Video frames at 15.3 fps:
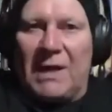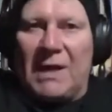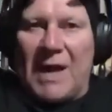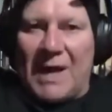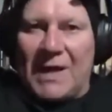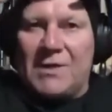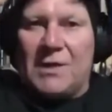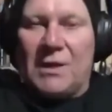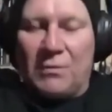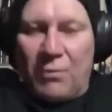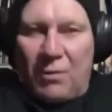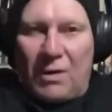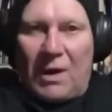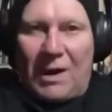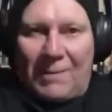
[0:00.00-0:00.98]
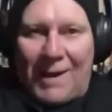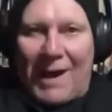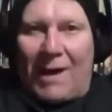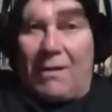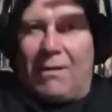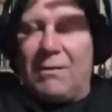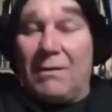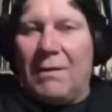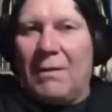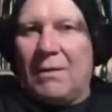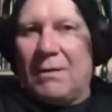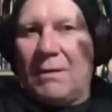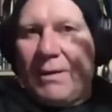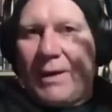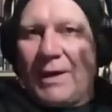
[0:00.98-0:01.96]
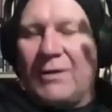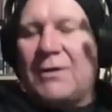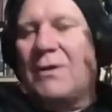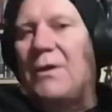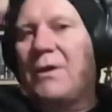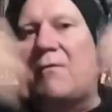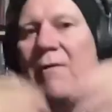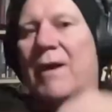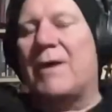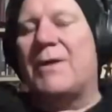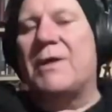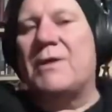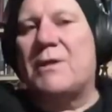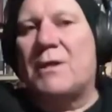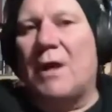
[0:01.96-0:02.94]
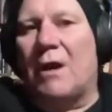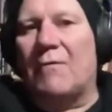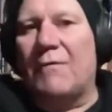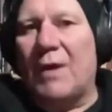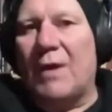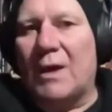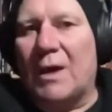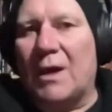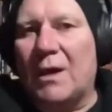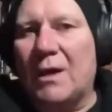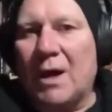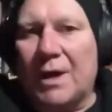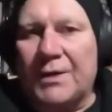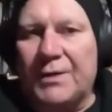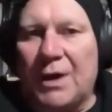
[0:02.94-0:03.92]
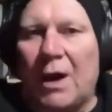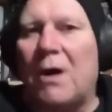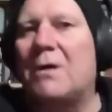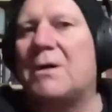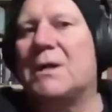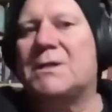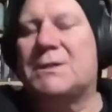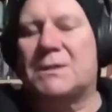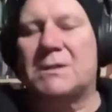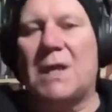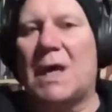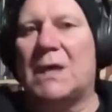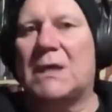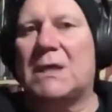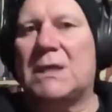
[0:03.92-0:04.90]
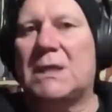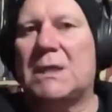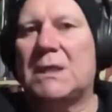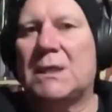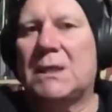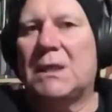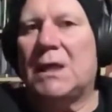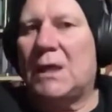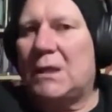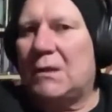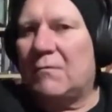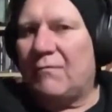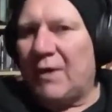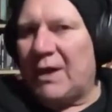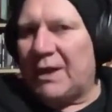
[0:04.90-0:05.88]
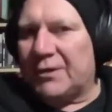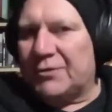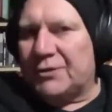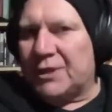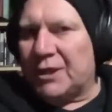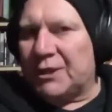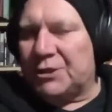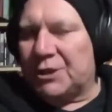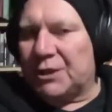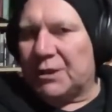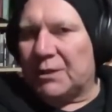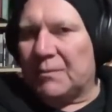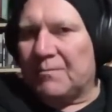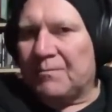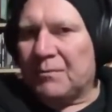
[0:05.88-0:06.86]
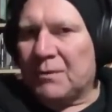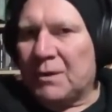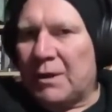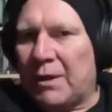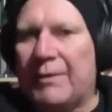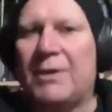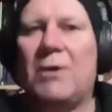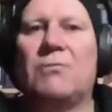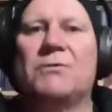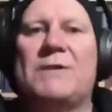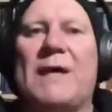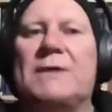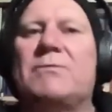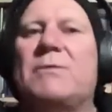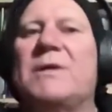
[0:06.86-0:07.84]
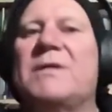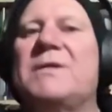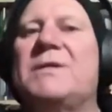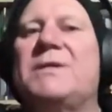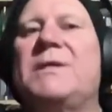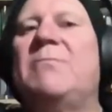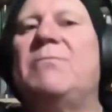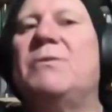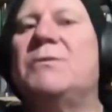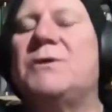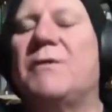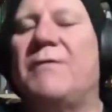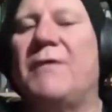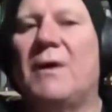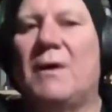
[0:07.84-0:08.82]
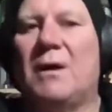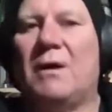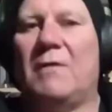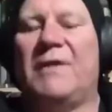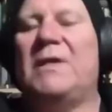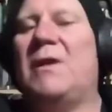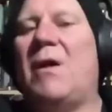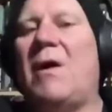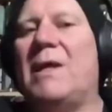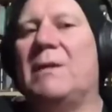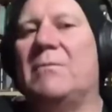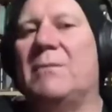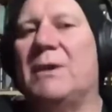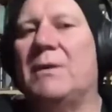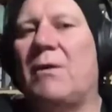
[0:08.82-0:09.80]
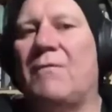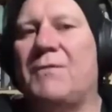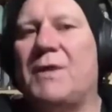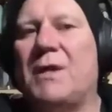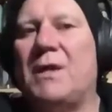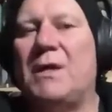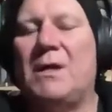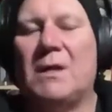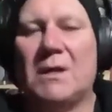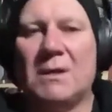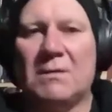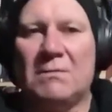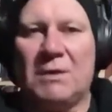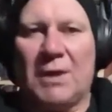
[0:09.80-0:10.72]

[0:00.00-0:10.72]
many cases will come out into the crown itself, like a naga snake in Vedic tradition. And of course that's one of the symbols of enlightenment. Obviously,